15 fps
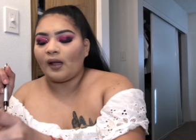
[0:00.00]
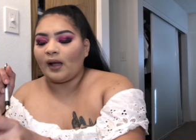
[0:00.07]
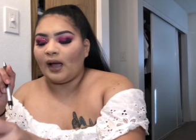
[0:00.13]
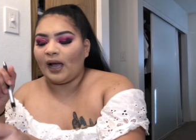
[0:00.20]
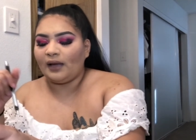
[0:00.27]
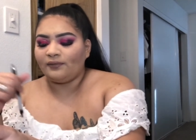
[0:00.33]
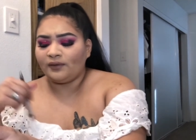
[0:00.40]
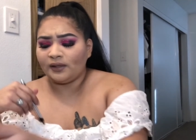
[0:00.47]

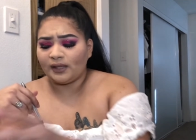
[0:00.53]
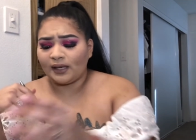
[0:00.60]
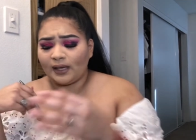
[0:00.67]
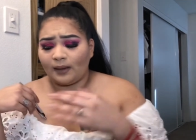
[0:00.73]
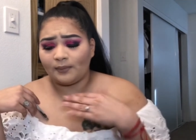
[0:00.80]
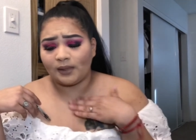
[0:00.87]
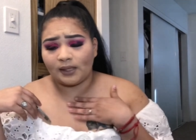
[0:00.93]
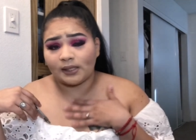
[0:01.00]
I feel like
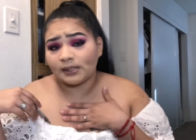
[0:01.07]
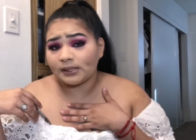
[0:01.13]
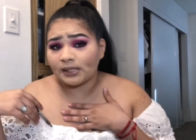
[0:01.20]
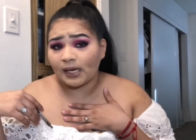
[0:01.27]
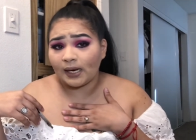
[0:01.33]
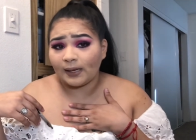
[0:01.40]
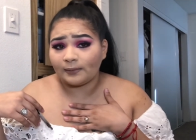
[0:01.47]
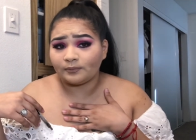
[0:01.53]
I'm a good
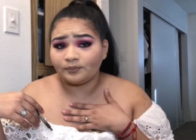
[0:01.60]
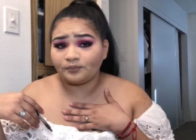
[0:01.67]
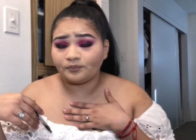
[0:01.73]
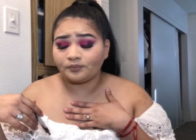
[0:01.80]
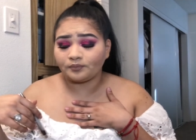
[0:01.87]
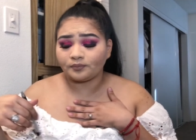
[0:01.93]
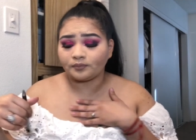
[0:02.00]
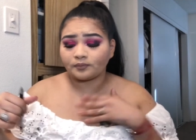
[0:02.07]
time.
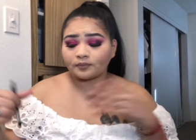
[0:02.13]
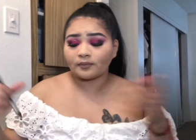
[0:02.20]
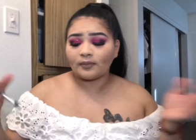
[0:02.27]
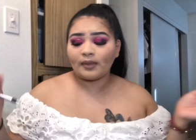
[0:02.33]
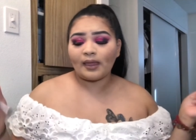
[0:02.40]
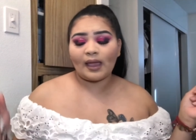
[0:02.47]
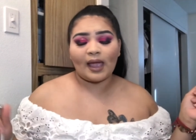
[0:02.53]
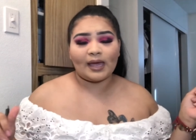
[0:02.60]

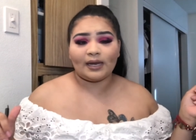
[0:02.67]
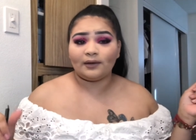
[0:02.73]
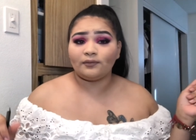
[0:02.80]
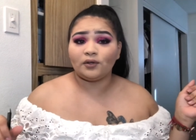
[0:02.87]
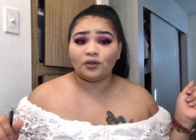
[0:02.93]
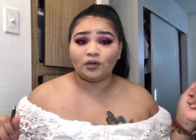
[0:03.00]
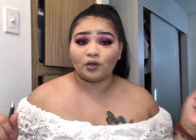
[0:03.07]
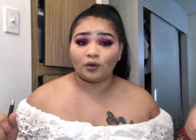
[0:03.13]
And if
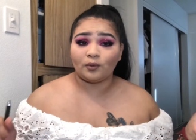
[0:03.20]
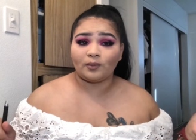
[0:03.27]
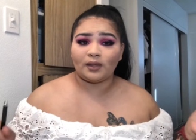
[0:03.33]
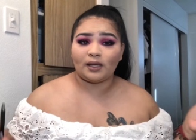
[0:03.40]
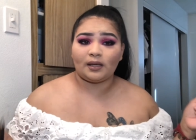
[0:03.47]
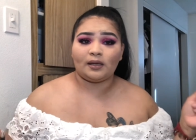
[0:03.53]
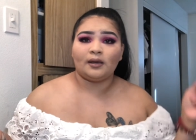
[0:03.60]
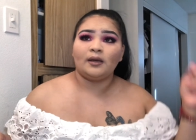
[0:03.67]
you know
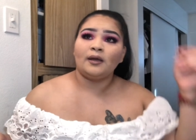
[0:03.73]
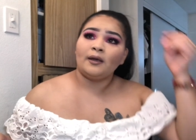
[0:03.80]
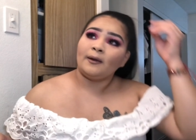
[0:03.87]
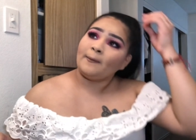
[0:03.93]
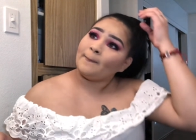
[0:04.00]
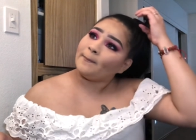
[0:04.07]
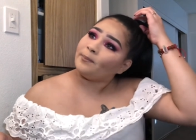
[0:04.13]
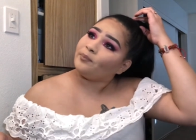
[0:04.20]
me,
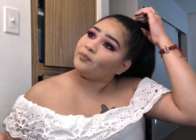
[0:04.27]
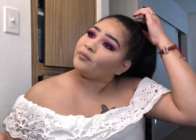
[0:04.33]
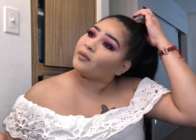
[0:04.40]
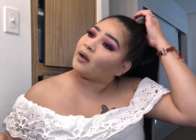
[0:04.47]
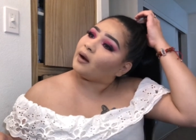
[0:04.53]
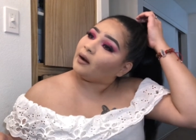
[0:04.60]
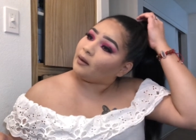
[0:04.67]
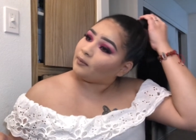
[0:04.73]

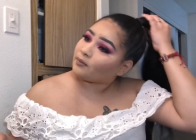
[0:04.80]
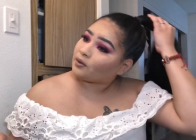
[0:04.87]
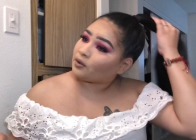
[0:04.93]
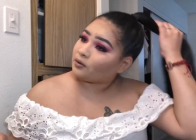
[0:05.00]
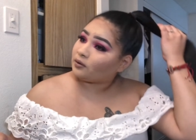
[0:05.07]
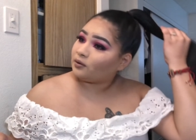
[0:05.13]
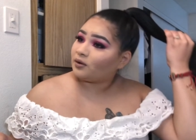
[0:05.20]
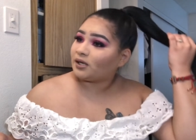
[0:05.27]
um,
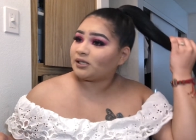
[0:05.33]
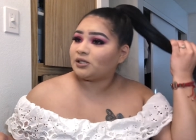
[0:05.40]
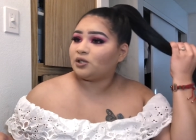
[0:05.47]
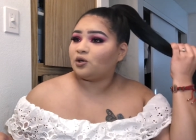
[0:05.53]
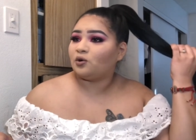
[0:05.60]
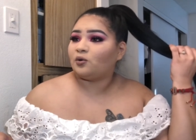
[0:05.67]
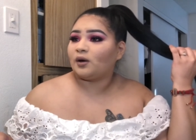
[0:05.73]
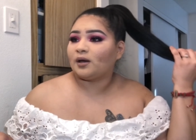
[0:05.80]
you guys
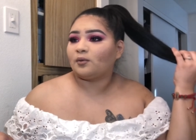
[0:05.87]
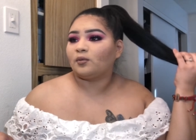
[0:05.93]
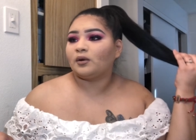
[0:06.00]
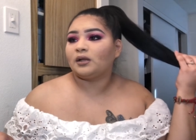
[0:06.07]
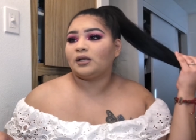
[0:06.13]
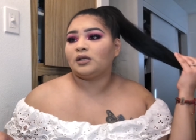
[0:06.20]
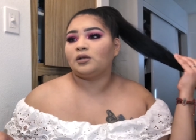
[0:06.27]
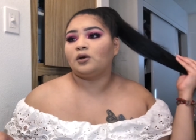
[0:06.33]
know I
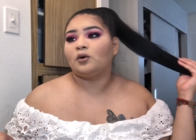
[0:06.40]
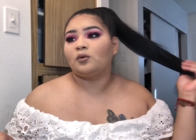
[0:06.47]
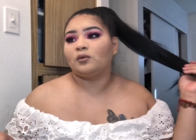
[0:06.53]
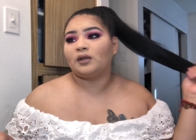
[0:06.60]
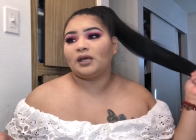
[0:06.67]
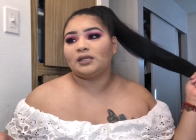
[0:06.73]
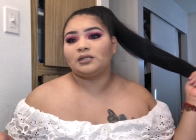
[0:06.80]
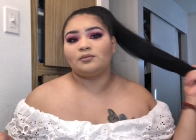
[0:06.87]
really don't
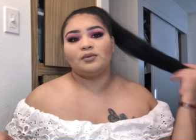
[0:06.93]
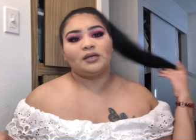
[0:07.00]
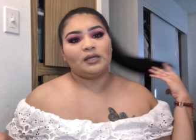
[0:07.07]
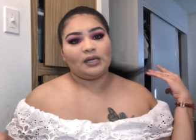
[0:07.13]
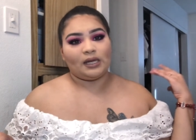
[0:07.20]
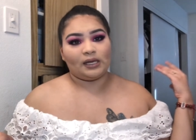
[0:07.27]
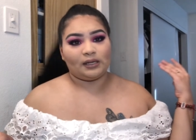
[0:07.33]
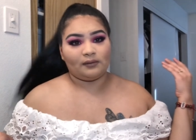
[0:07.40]
like to be a
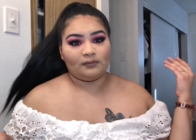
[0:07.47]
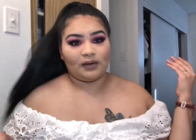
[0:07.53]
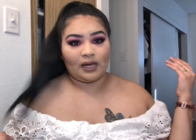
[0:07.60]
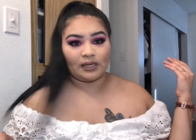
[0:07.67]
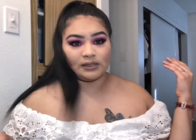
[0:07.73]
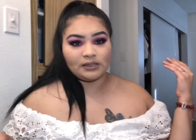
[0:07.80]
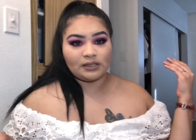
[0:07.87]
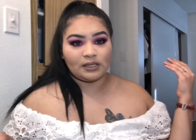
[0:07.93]
negative
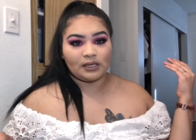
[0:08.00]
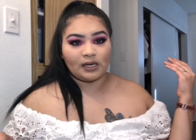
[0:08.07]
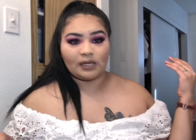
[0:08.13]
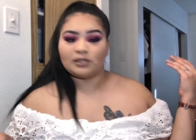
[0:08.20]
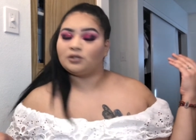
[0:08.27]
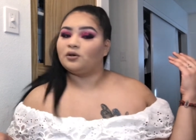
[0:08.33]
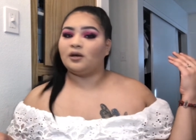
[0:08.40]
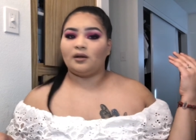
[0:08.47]
Nancy. I
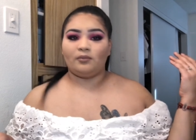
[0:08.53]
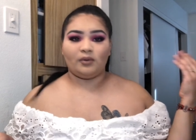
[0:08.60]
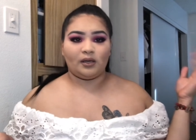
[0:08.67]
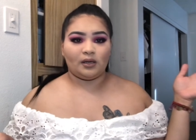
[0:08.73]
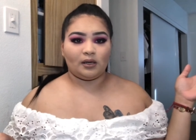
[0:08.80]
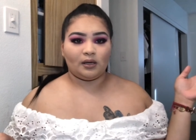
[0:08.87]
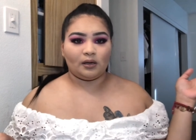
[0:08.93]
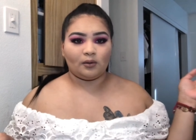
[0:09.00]
try and
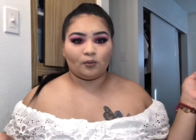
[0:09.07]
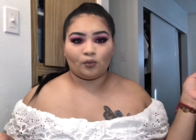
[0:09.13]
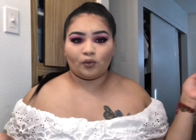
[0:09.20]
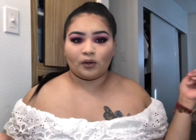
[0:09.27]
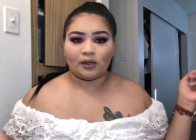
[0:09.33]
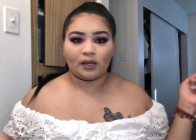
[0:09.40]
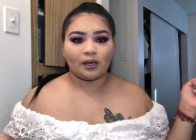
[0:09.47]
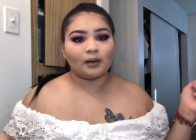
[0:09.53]
be
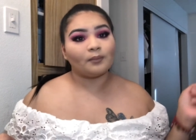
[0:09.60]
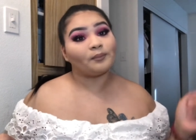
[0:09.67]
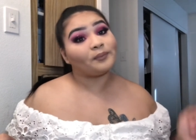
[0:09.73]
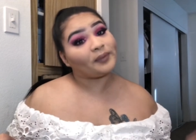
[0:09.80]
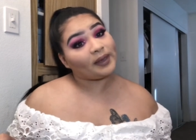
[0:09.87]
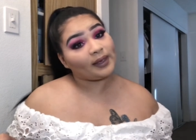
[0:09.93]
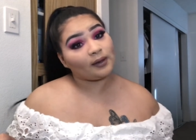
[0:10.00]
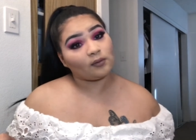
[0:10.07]
really
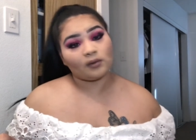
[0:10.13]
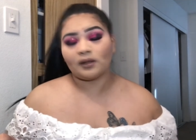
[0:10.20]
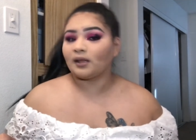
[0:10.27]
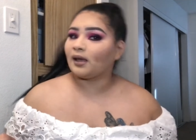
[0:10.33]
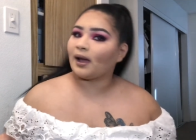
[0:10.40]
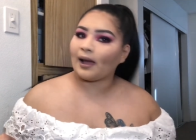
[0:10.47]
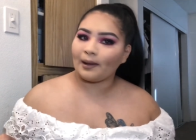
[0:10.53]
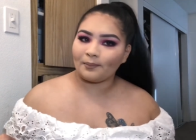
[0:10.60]
upbeat, really
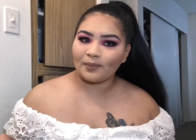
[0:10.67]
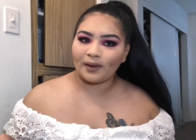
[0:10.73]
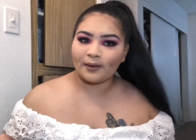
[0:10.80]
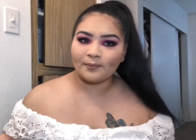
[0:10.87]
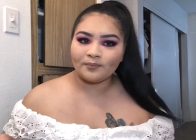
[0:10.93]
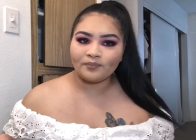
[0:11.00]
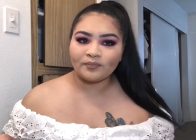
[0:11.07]
happy.